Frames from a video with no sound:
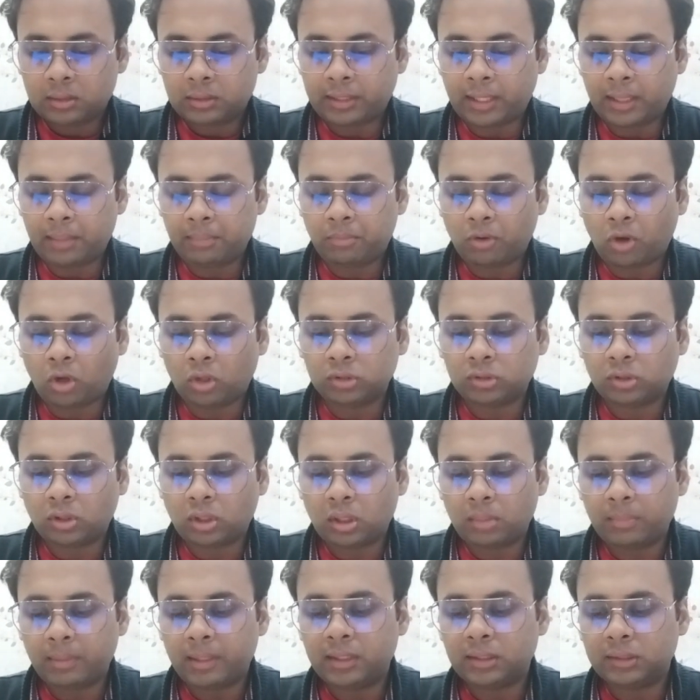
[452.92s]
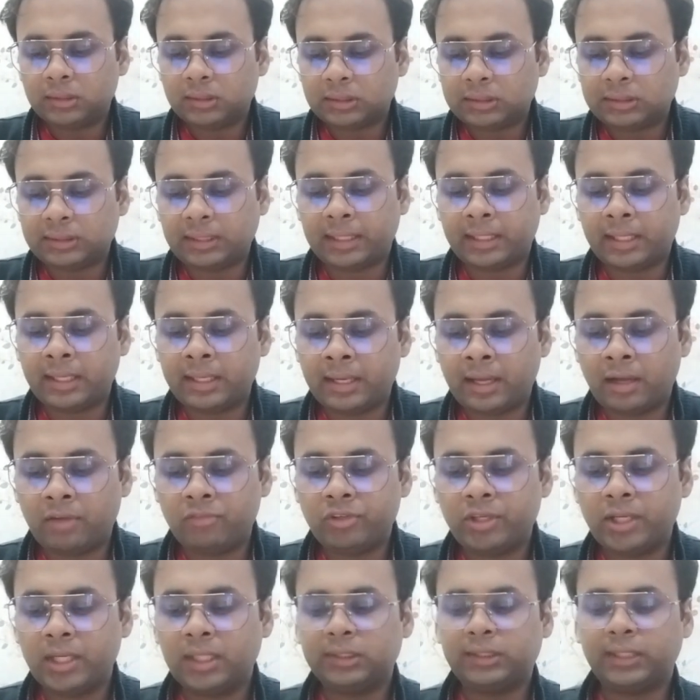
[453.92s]
Then bronze ornament is the second
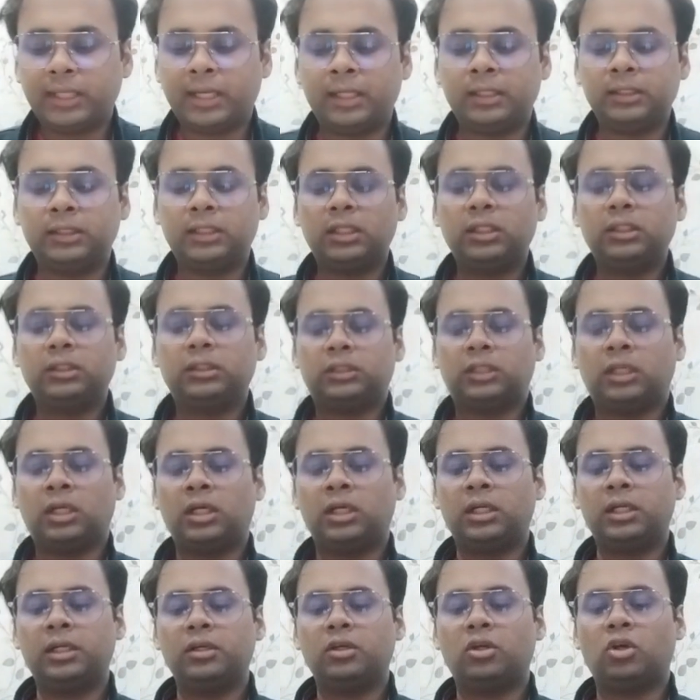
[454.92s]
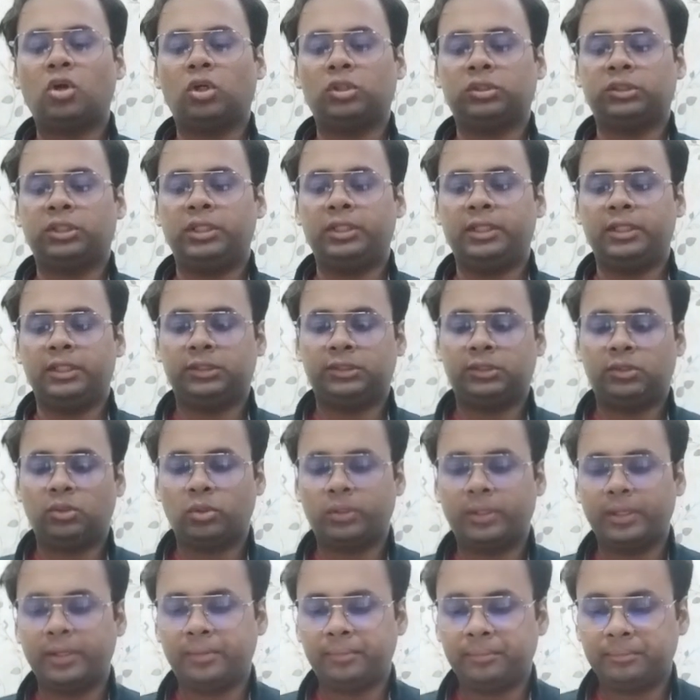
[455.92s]
heaviest and the third costliest.
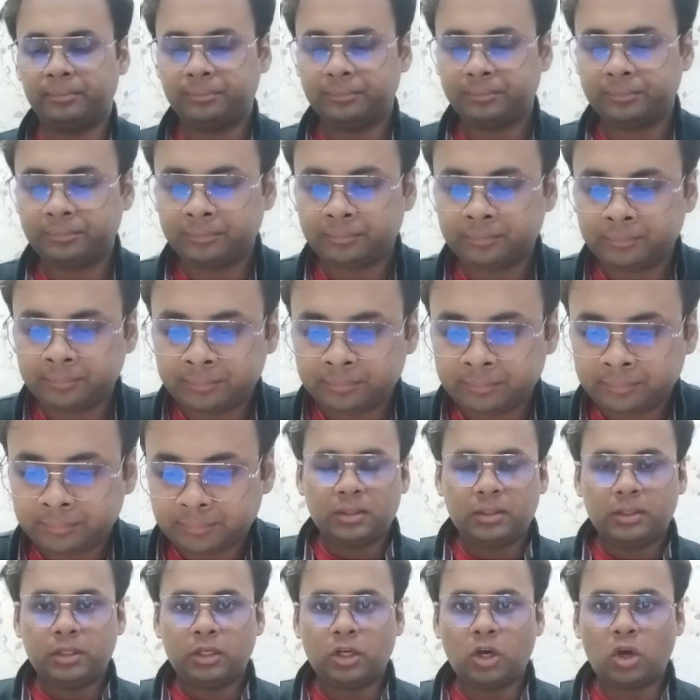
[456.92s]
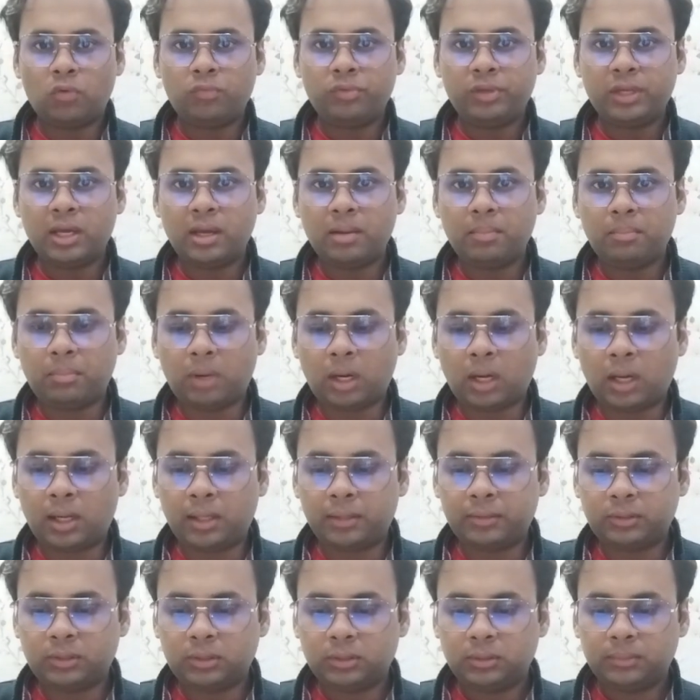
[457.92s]
Okay. Now we have
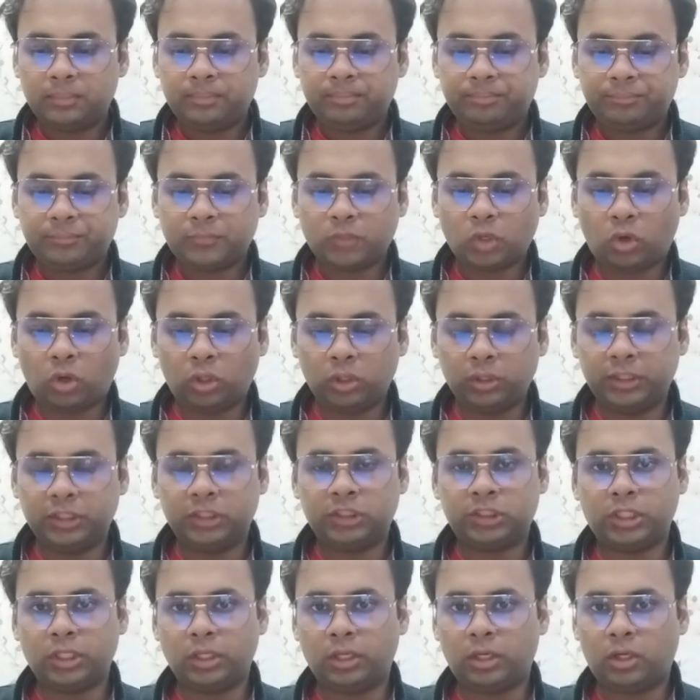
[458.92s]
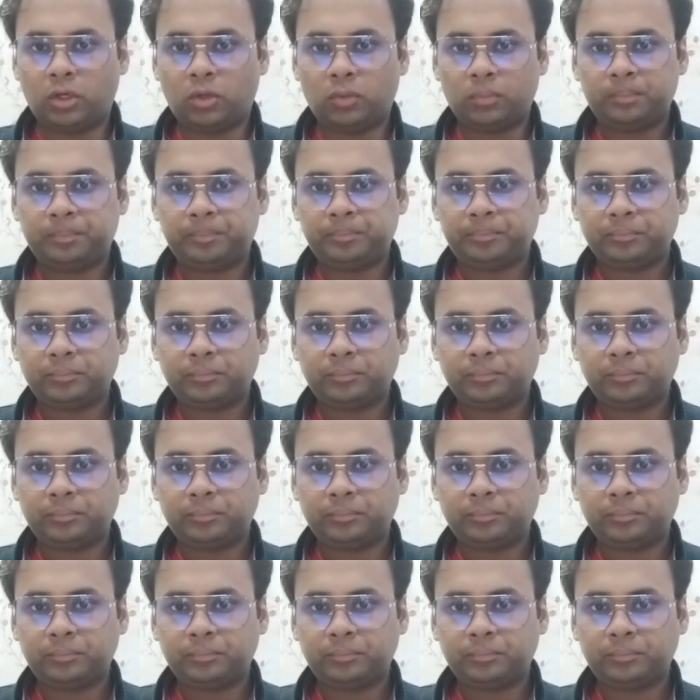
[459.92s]
marked all this till now.